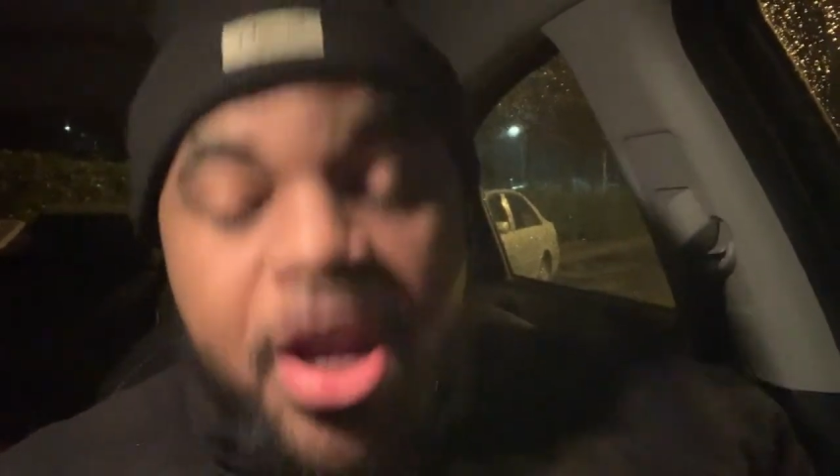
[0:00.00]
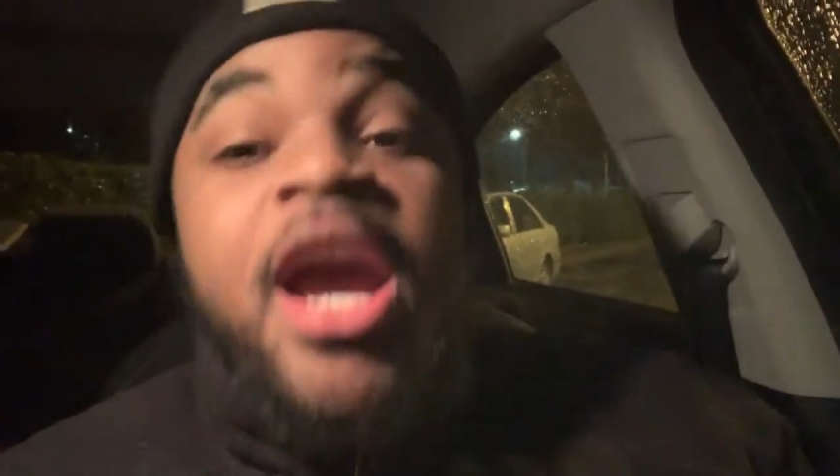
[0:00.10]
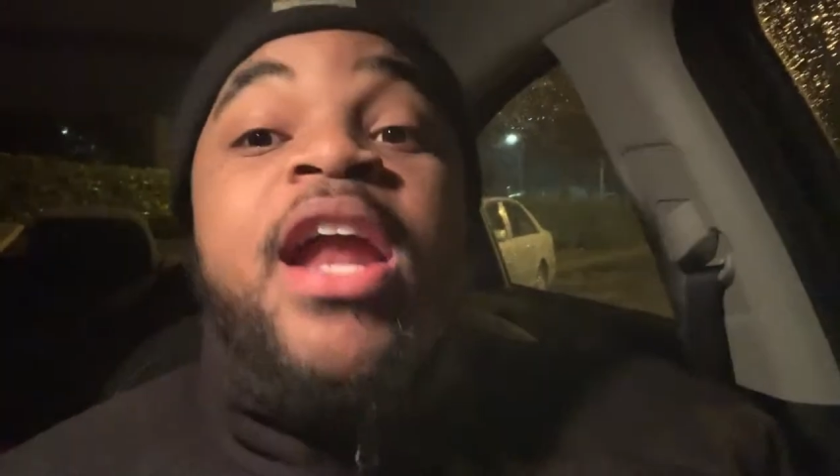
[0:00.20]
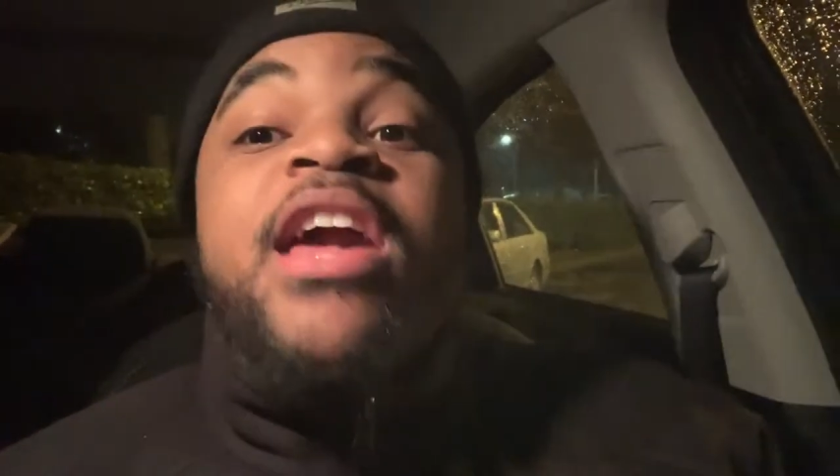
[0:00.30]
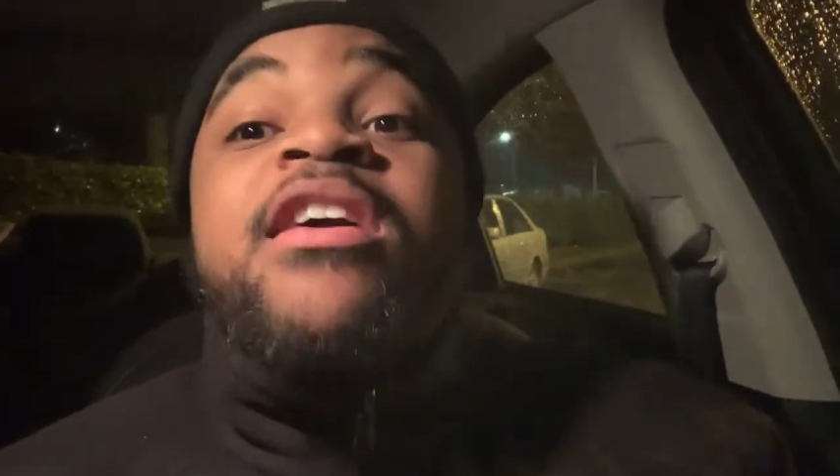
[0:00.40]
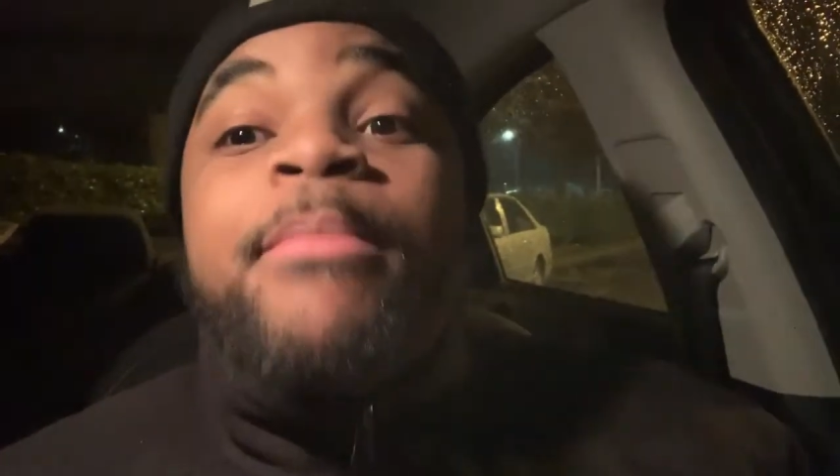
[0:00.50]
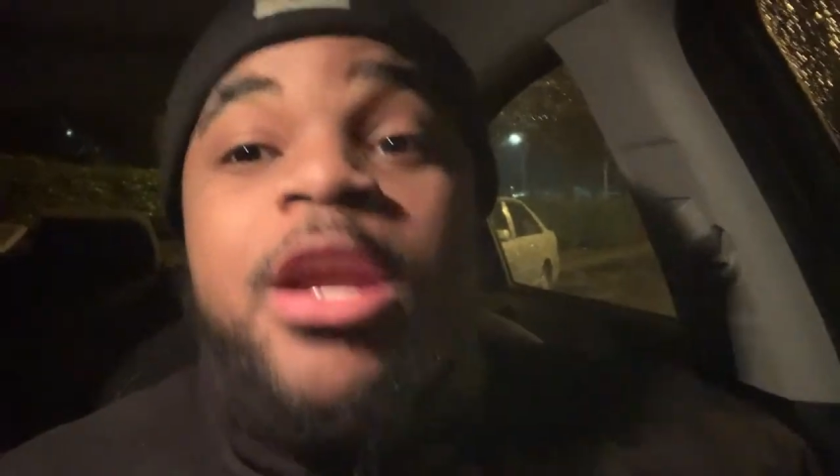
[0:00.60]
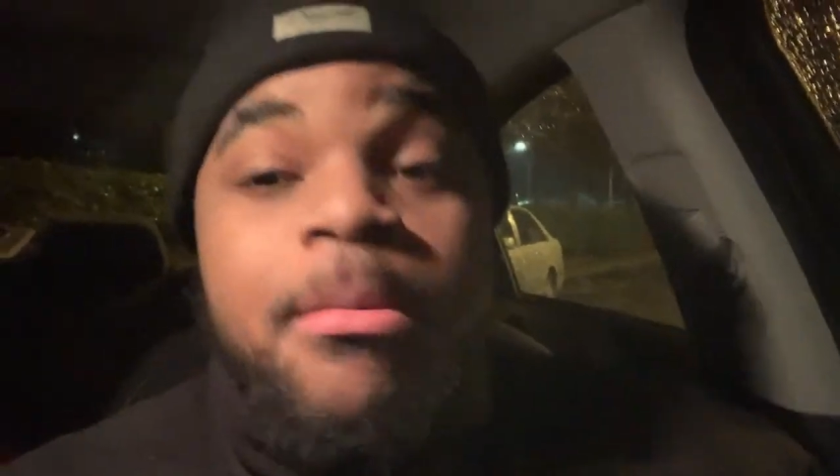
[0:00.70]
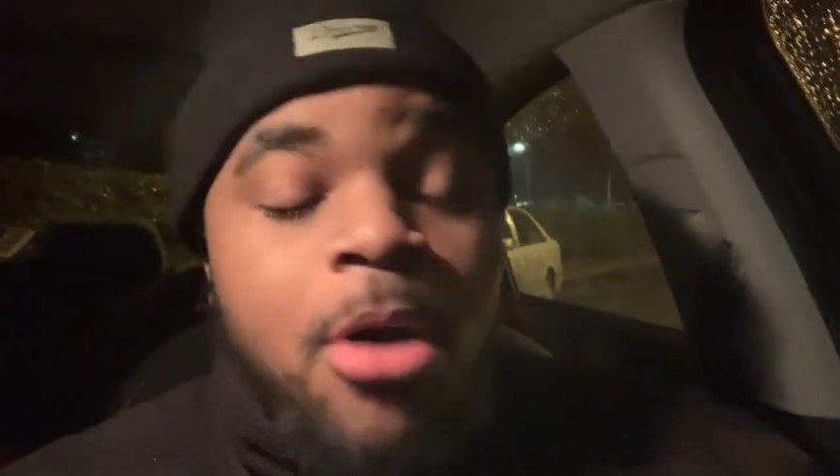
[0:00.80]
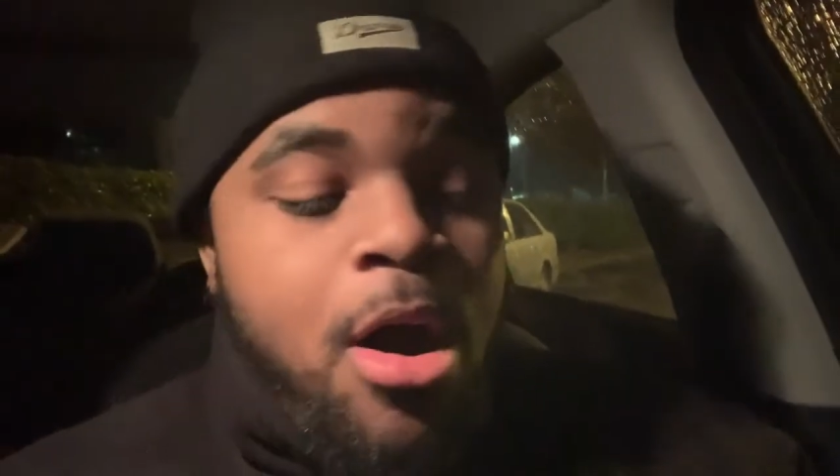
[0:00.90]
And they coming
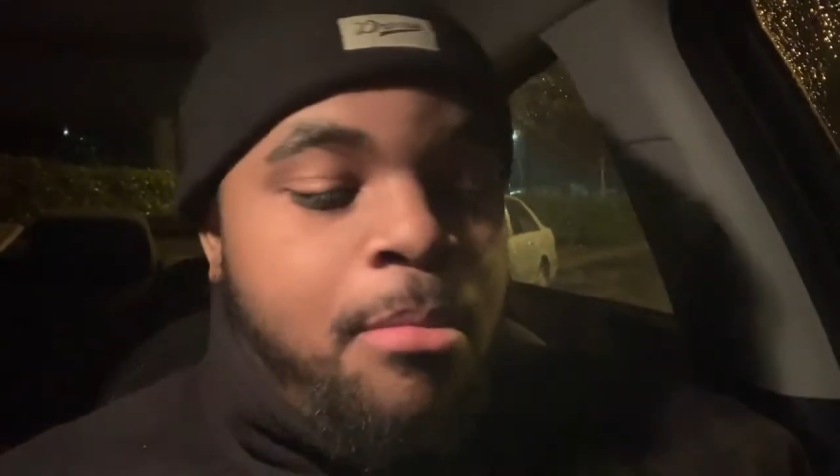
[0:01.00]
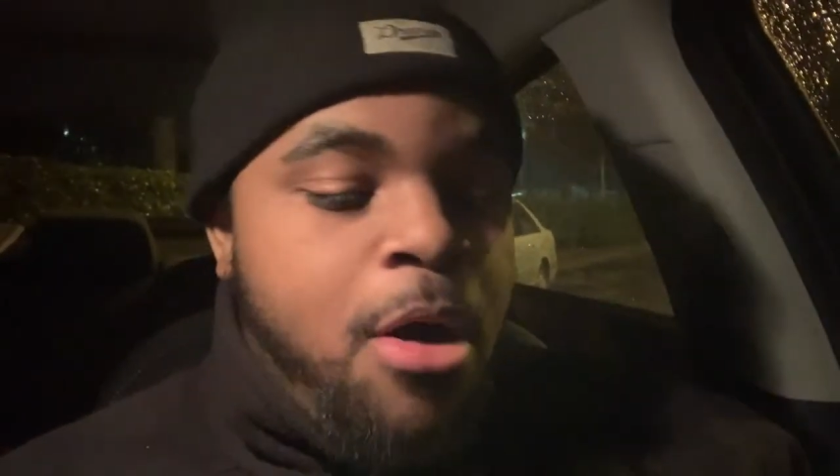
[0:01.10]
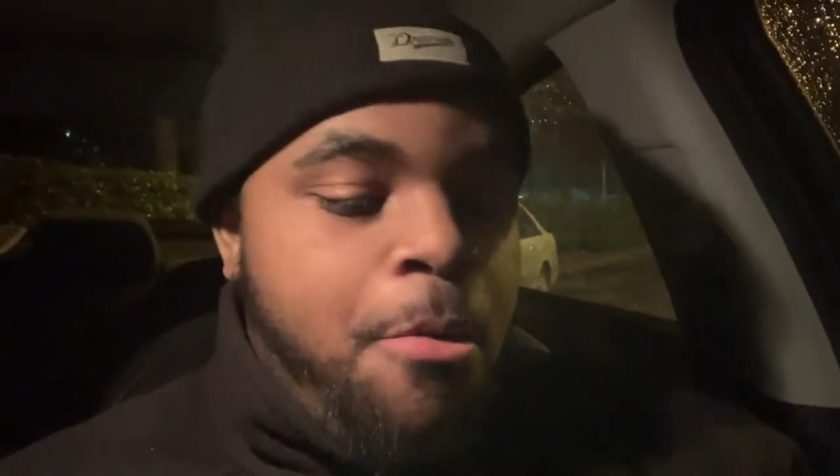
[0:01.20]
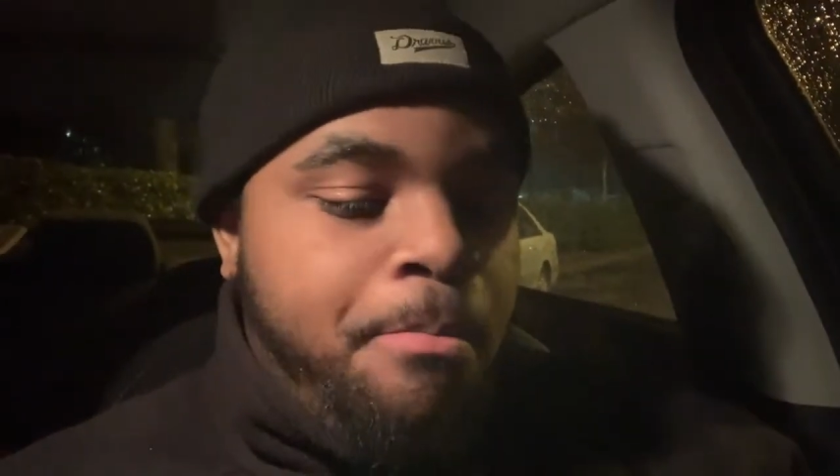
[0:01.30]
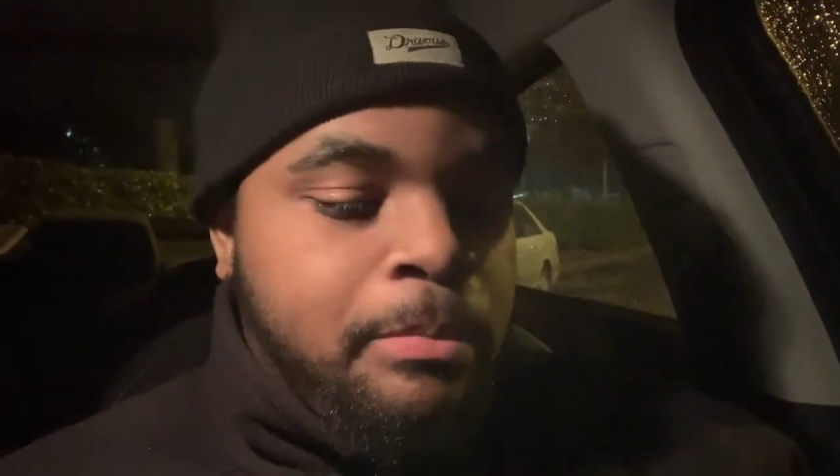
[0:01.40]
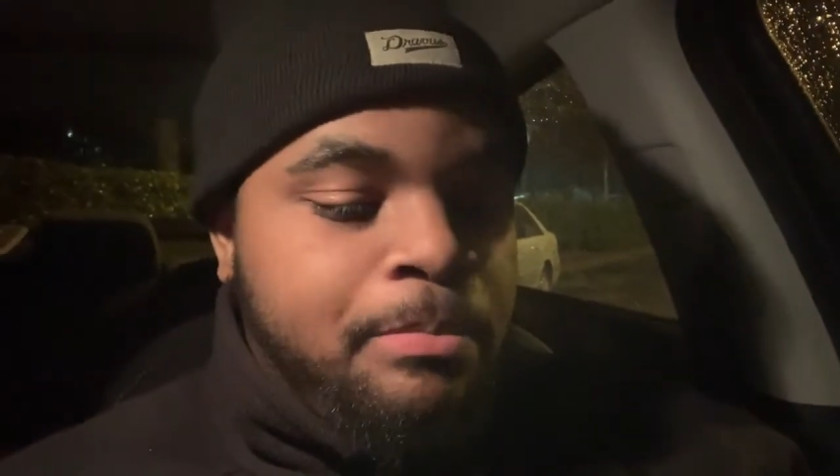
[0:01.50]
in tomorrow, bro,